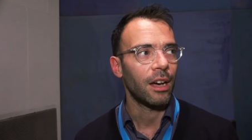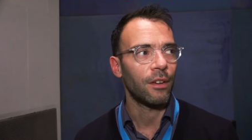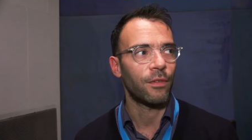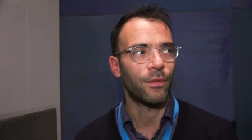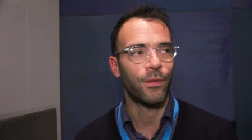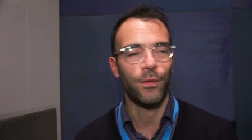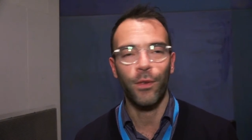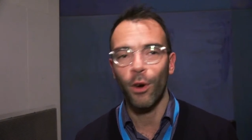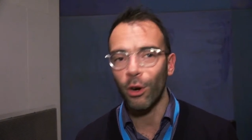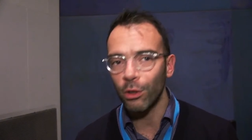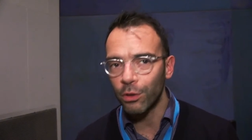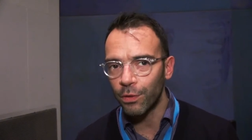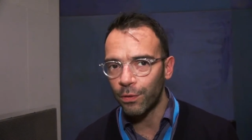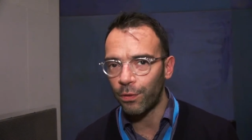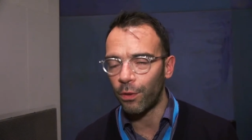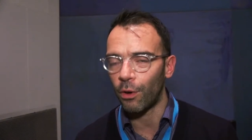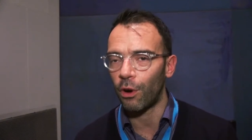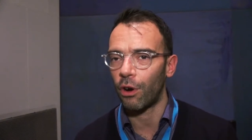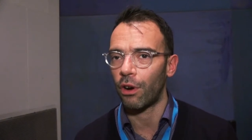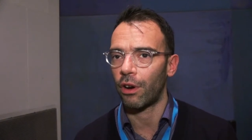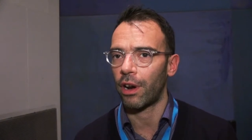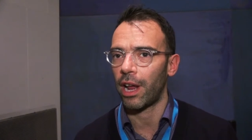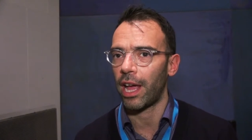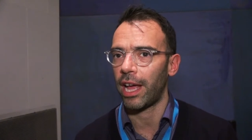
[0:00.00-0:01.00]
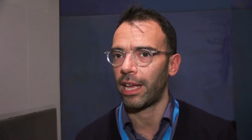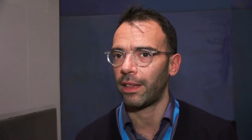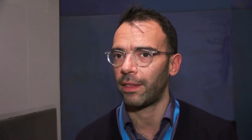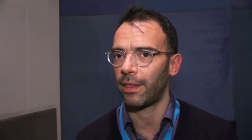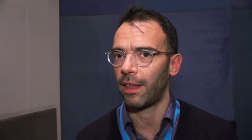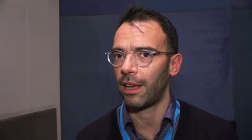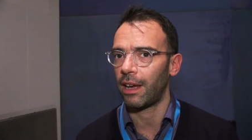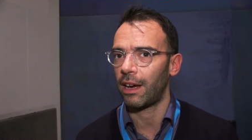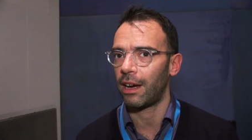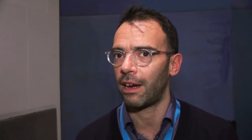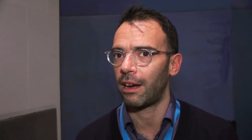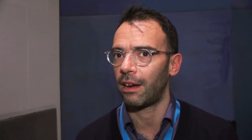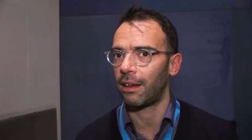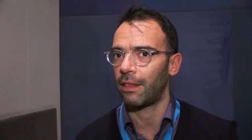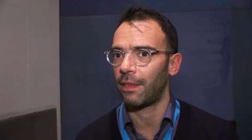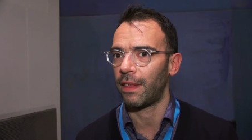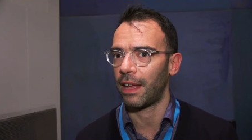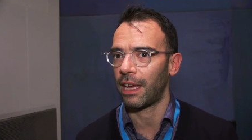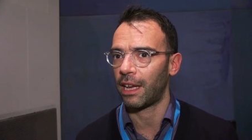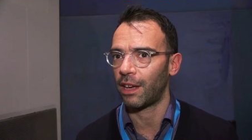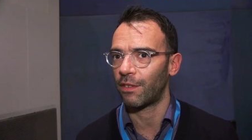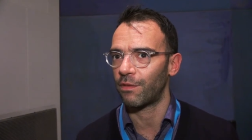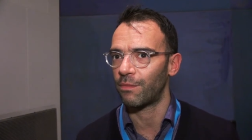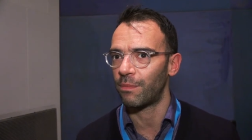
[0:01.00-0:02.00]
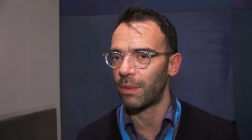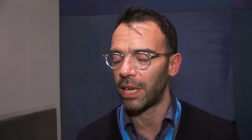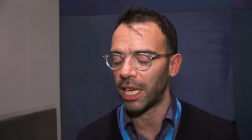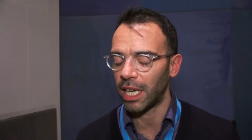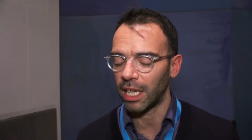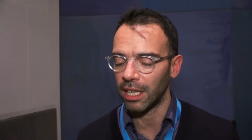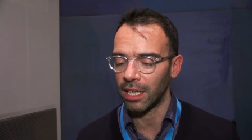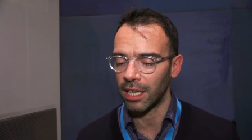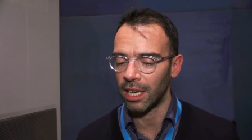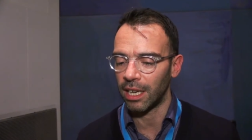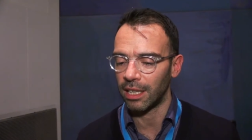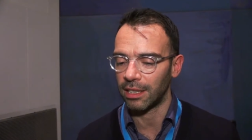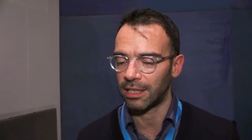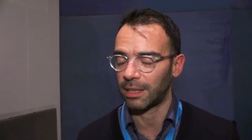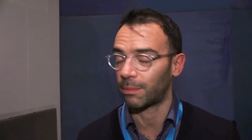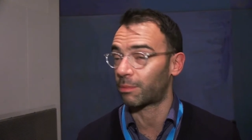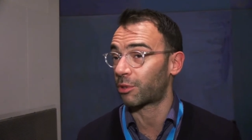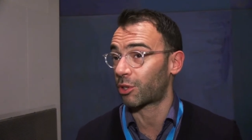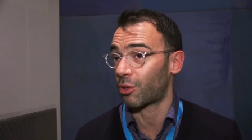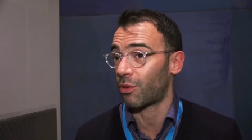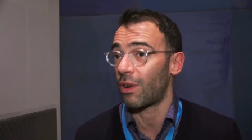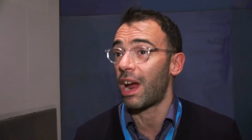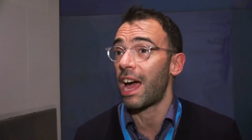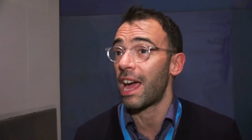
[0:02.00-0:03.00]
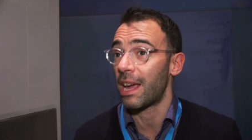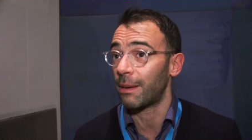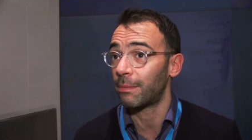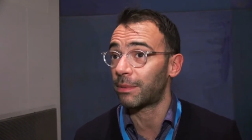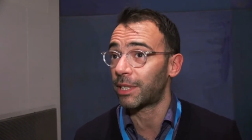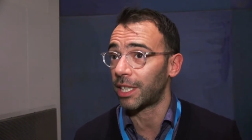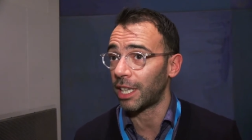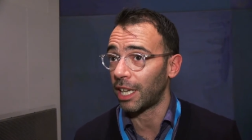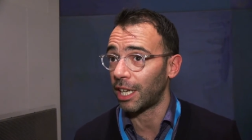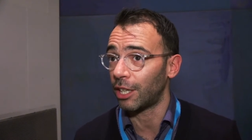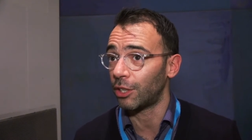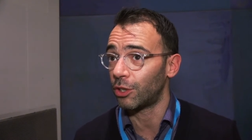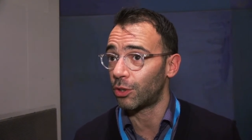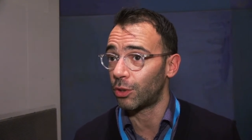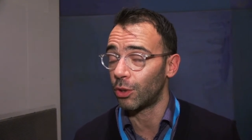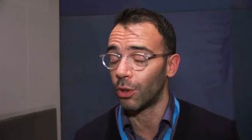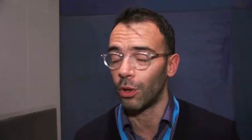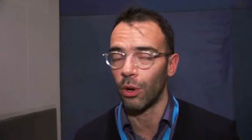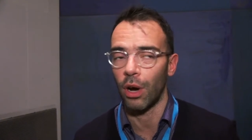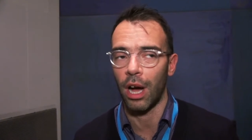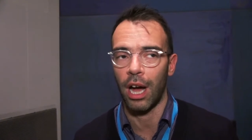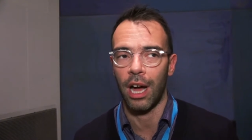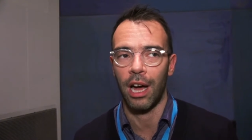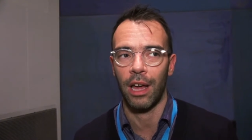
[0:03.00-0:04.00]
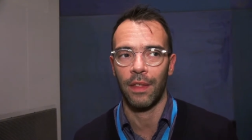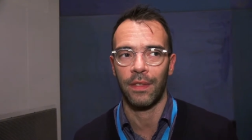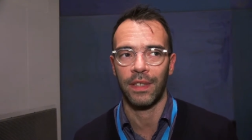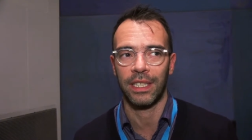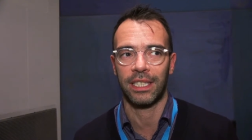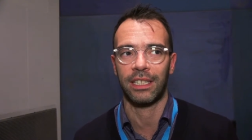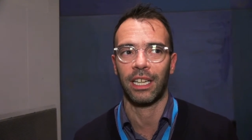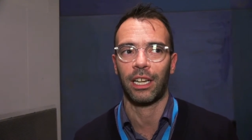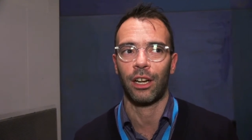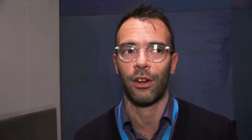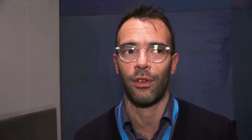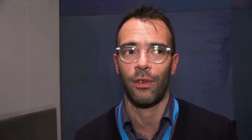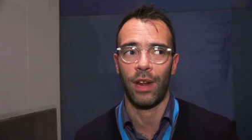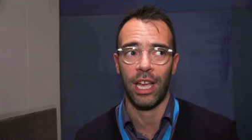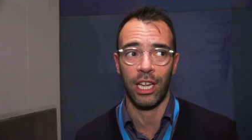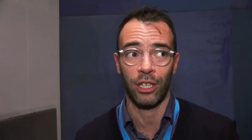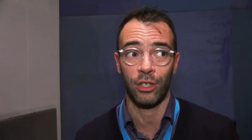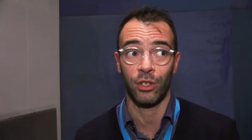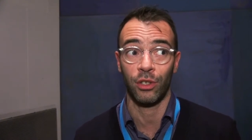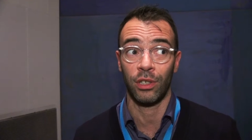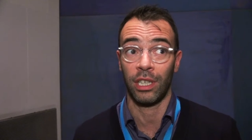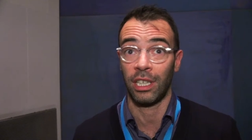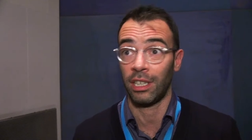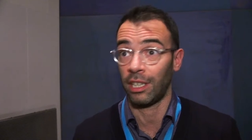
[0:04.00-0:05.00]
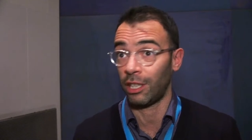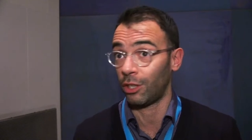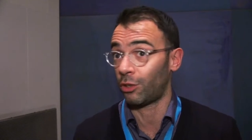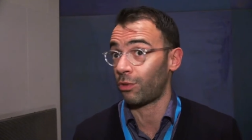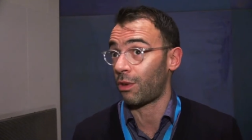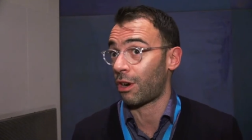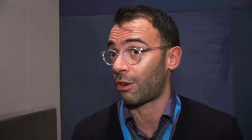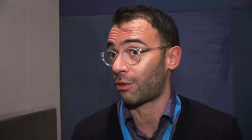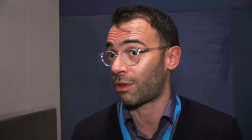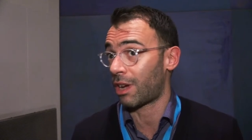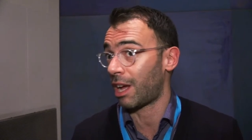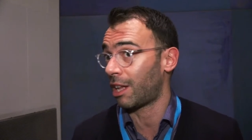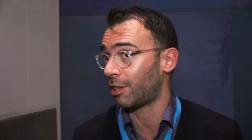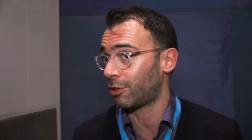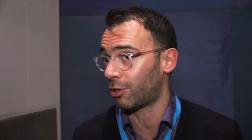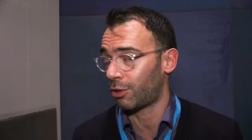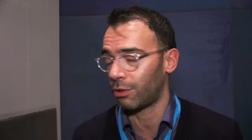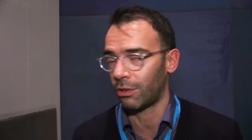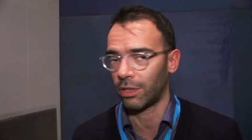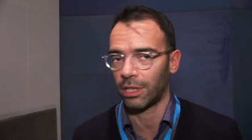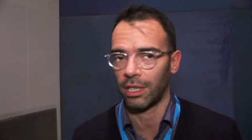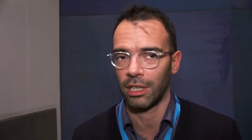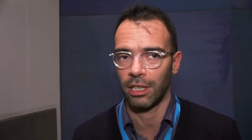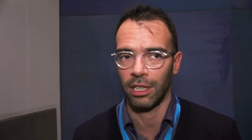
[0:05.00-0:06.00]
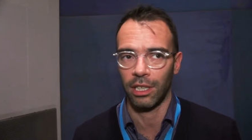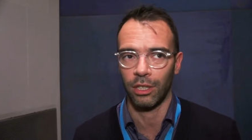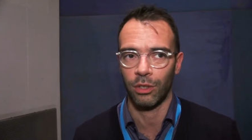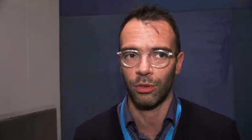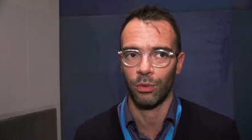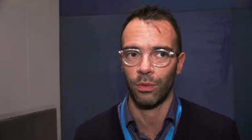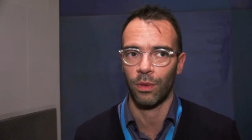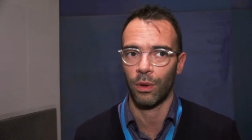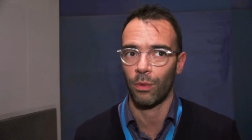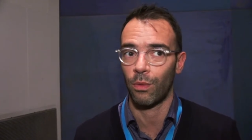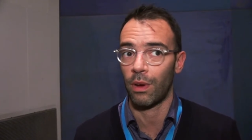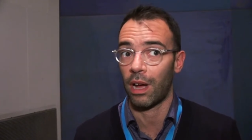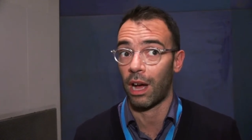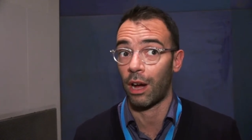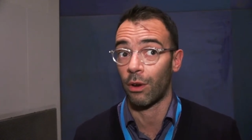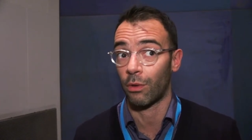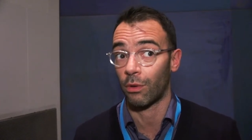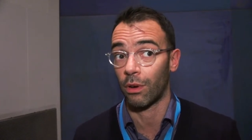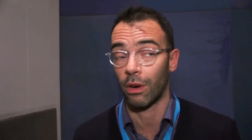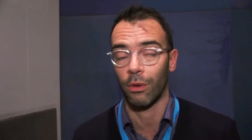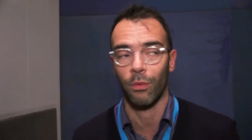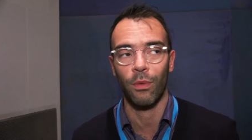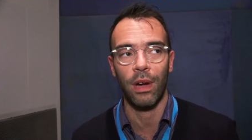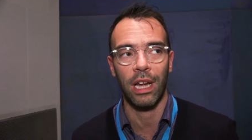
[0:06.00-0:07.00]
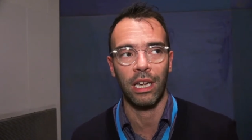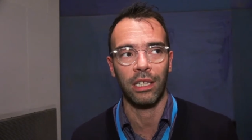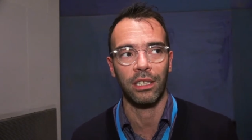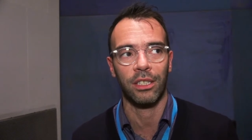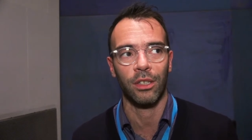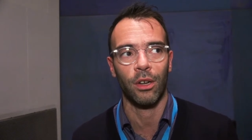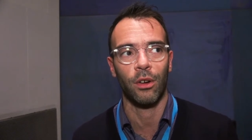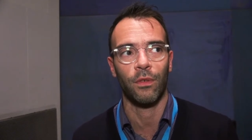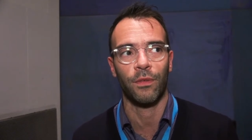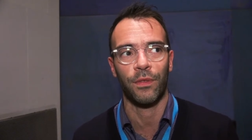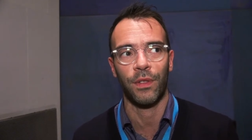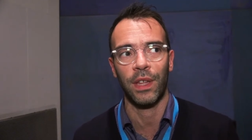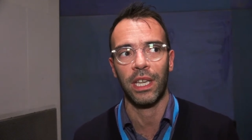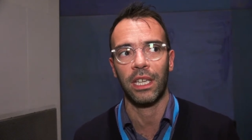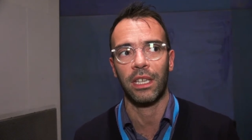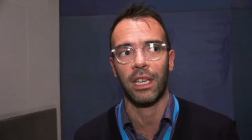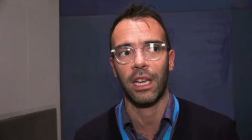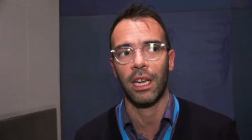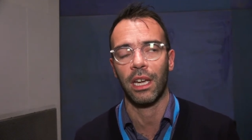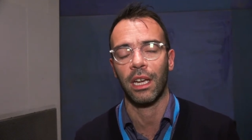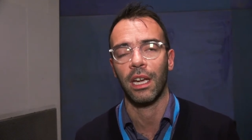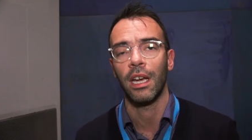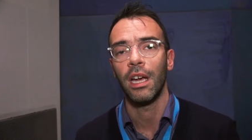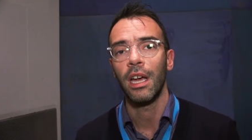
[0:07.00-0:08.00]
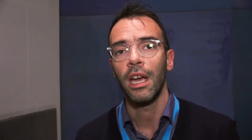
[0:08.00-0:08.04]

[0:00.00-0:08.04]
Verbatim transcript: fought for and they, are, they have been subscribed into uh, this declaration and into our cultures and into the, our ways of thinking.